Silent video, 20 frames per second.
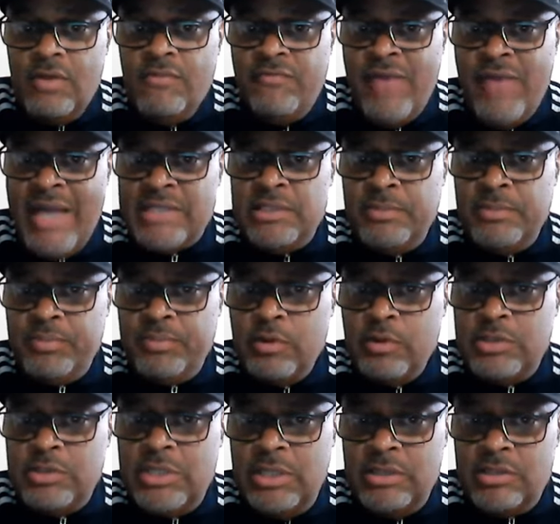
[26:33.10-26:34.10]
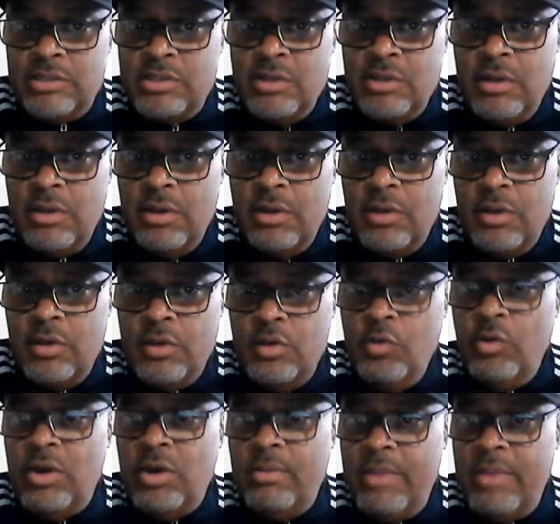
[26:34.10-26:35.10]
Fats and proteins. You
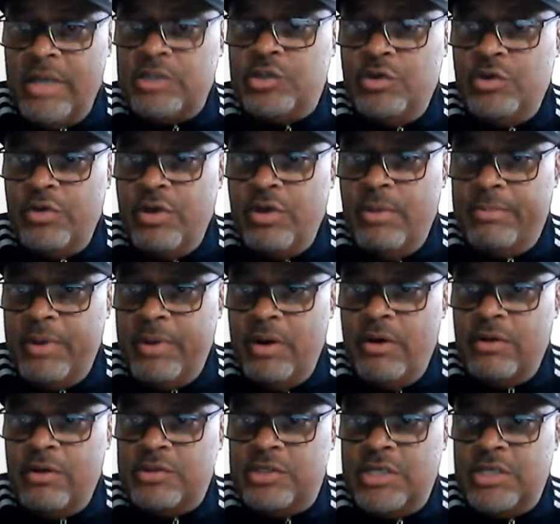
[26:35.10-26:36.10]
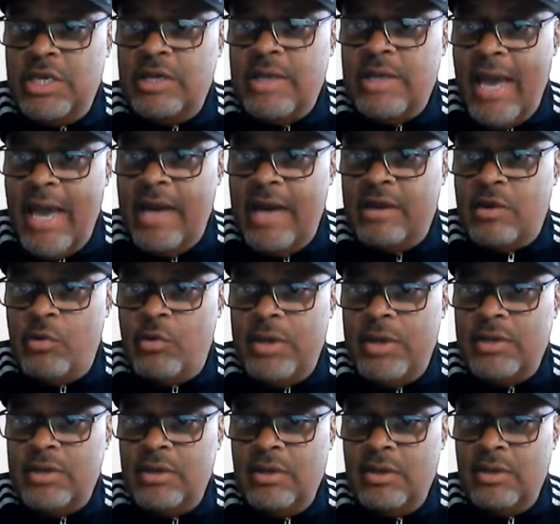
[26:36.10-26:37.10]
want to make sure your birds get
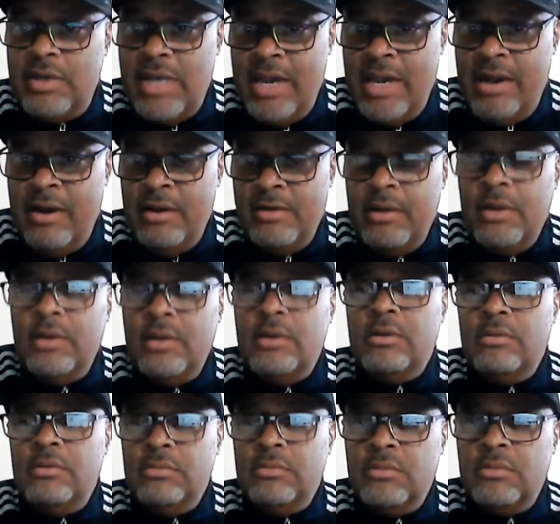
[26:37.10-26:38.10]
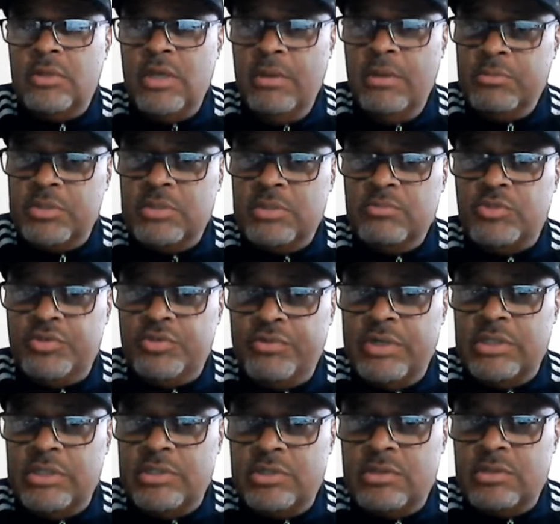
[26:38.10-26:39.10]
adequate care. Give them some
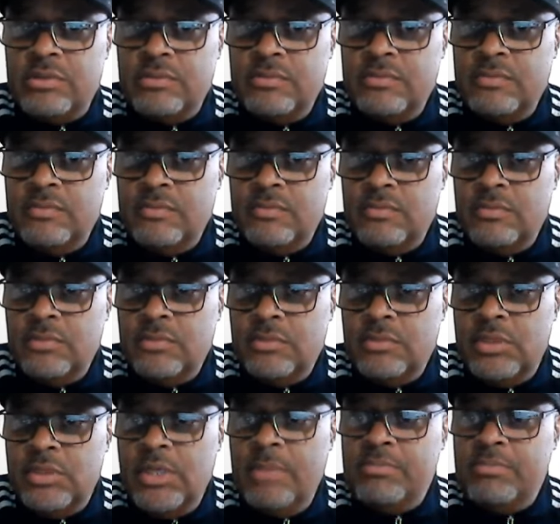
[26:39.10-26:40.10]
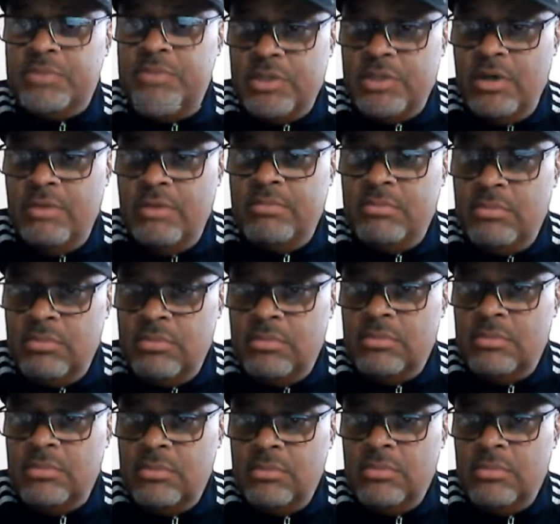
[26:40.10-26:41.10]
treats. Give them some
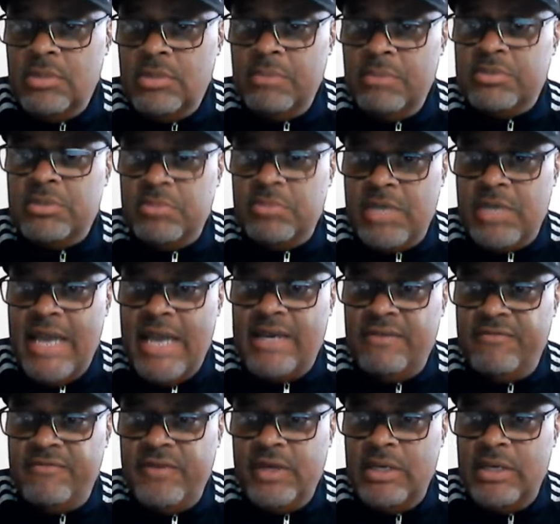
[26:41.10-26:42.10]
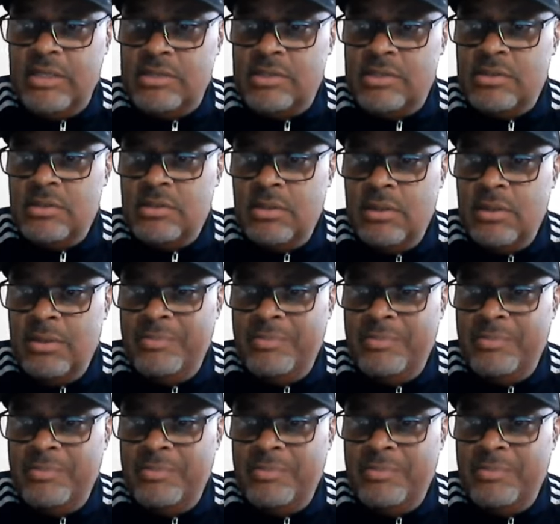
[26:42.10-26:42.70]
candy feeds.